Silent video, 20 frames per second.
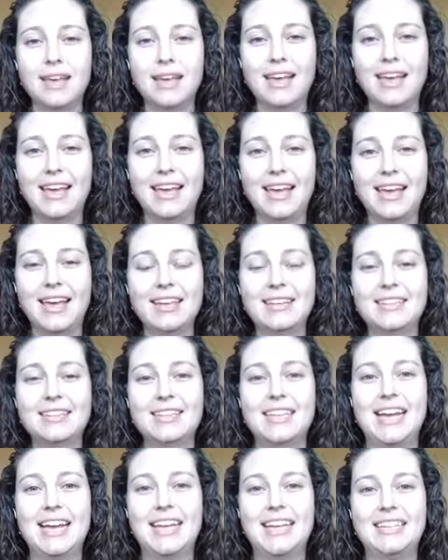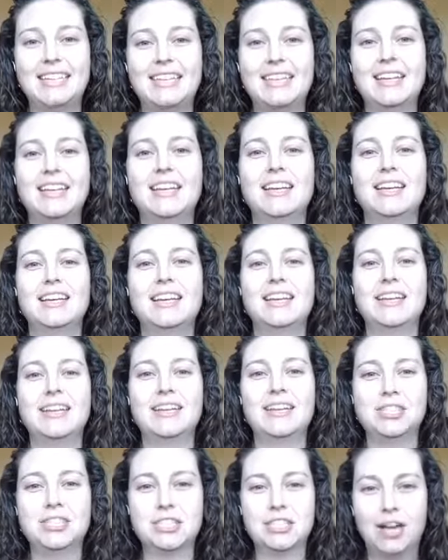and then
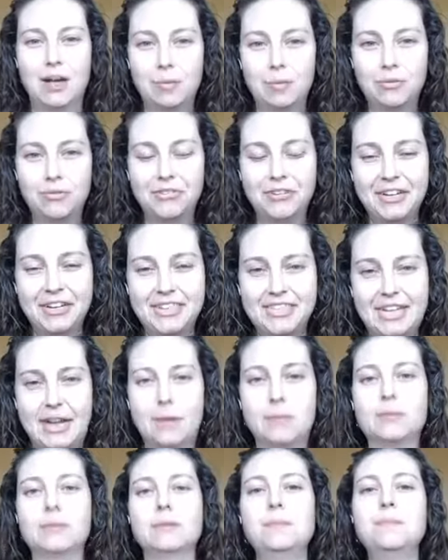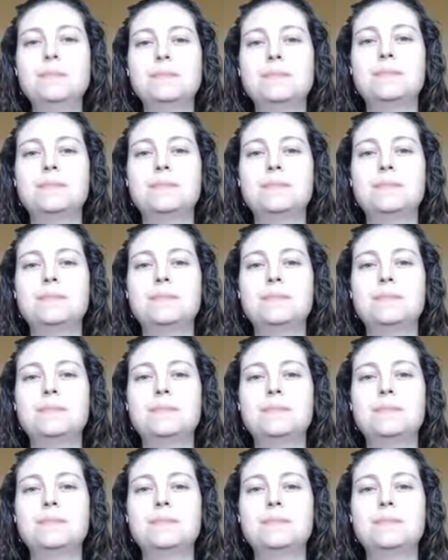your scalp freaks out